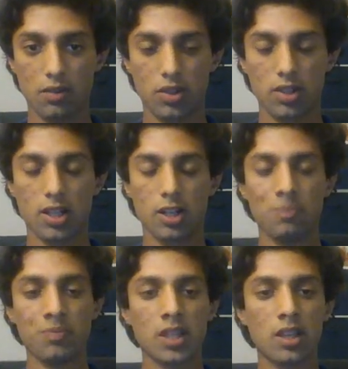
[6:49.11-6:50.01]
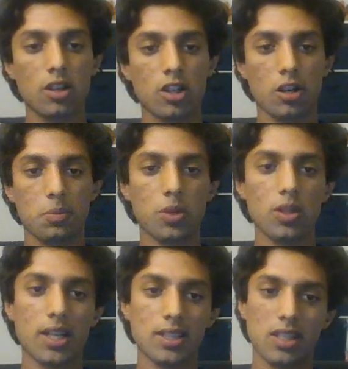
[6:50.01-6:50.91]
If your cart
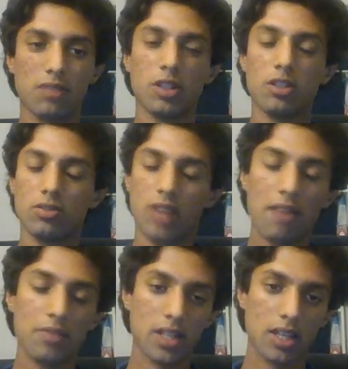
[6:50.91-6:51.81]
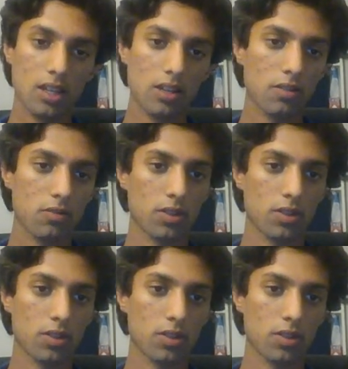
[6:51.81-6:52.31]
pole has a different gravity